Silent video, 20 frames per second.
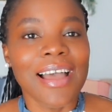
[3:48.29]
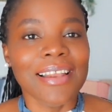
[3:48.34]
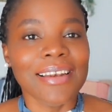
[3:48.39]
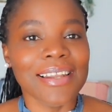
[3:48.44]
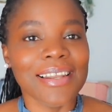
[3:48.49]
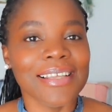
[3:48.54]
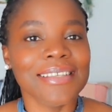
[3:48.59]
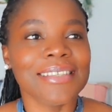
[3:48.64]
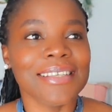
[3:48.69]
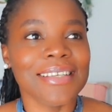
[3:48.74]

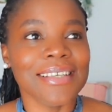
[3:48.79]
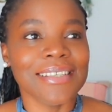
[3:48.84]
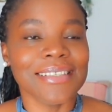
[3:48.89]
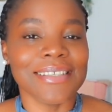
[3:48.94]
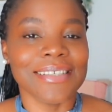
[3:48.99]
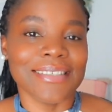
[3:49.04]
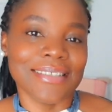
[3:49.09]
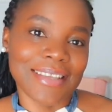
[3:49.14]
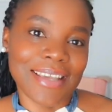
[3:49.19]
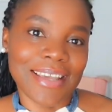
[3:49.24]
Lazy in
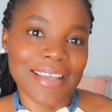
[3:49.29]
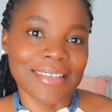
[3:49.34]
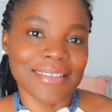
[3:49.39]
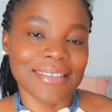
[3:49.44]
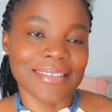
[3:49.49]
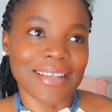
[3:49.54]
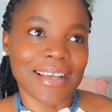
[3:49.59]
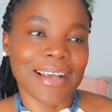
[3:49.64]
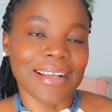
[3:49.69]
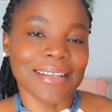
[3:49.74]
the
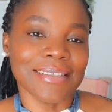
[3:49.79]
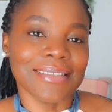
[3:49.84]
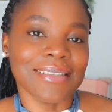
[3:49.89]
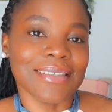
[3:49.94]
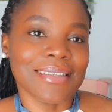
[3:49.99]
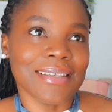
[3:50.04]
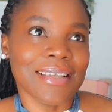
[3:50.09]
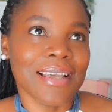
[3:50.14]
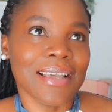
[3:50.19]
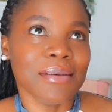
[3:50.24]
sense that
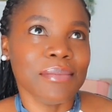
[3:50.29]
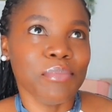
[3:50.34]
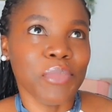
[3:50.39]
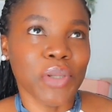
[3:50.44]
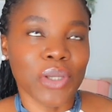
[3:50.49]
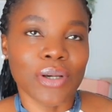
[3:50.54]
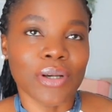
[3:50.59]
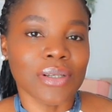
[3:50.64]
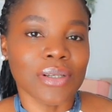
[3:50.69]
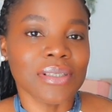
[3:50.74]

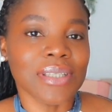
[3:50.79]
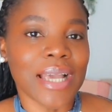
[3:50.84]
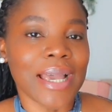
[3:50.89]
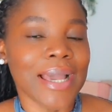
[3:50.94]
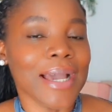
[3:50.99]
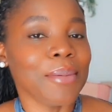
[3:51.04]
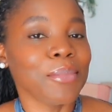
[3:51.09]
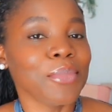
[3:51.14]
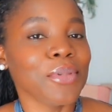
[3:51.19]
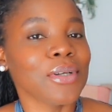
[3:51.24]
because I
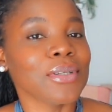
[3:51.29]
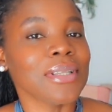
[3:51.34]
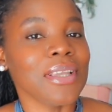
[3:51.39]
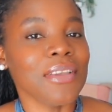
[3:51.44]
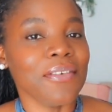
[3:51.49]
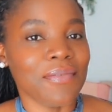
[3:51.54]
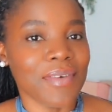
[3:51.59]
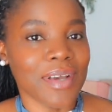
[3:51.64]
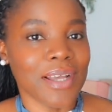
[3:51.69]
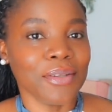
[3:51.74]
am not
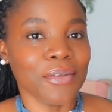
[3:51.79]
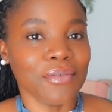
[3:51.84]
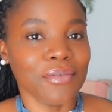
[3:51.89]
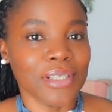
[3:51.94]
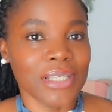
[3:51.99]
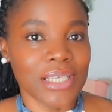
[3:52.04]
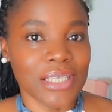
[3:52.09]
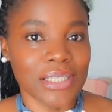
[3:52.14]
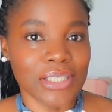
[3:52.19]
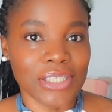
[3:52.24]
a fan of
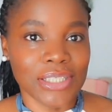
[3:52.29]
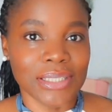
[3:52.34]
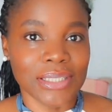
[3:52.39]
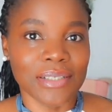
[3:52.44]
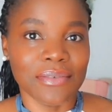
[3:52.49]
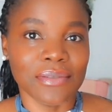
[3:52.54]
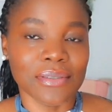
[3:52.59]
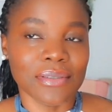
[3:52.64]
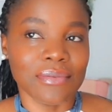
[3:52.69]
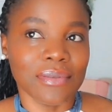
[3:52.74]
the kitchen,
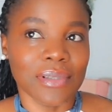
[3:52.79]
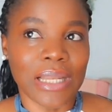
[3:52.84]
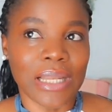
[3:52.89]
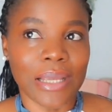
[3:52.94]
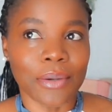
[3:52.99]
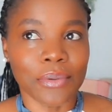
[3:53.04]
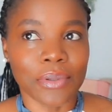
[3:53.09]
they just feel like,